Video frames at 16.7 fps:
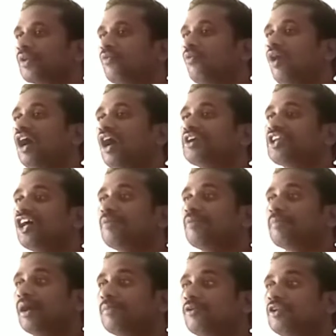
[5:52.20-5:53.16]

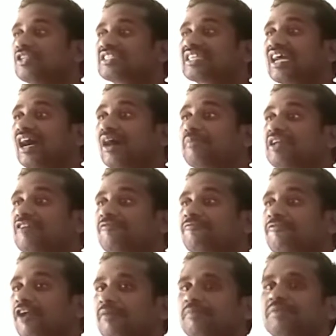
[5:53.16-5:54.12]
water bubbles
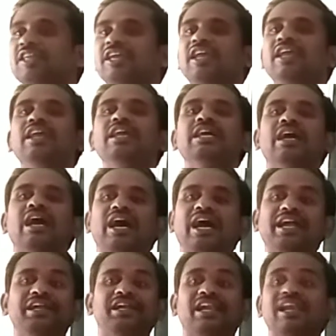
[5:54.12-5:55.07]
coming from the
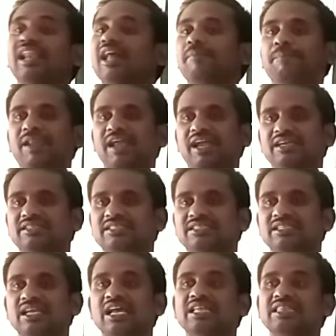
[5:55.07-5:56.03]
hydrilla plants.
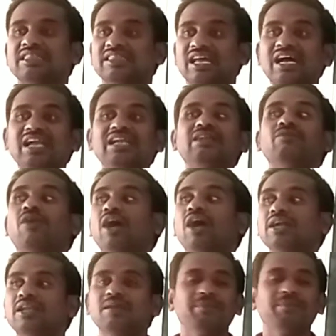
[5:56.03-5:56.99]
That
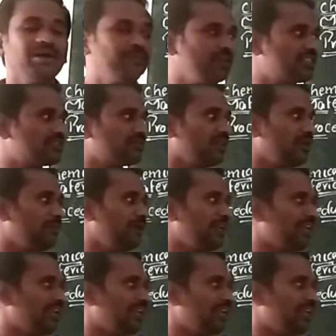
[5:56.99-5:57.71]
water bubbles will